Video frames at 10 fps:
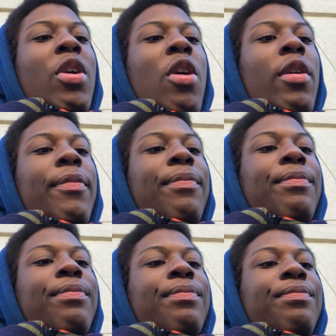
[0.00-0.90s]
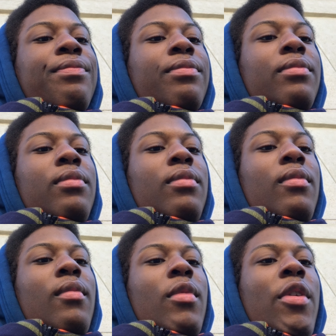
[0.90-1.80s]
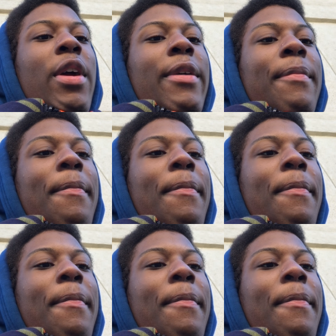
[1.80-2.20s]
done, right?